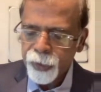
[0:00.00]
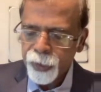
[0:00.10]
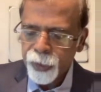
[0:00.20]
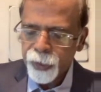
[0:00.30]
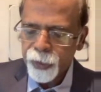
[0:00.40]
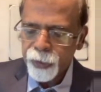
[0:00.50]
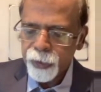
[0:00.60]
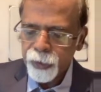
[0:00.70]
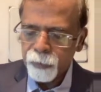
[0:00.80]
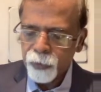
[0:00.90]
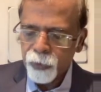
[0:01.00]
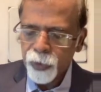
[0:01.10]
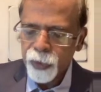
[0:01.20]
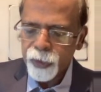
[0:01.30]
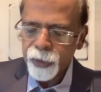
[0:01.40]
area, that is the
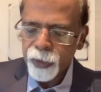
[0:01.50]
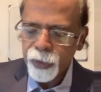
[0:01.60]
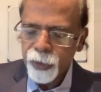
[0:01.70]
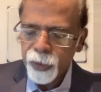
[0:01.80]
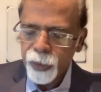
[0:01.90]
Broca's area,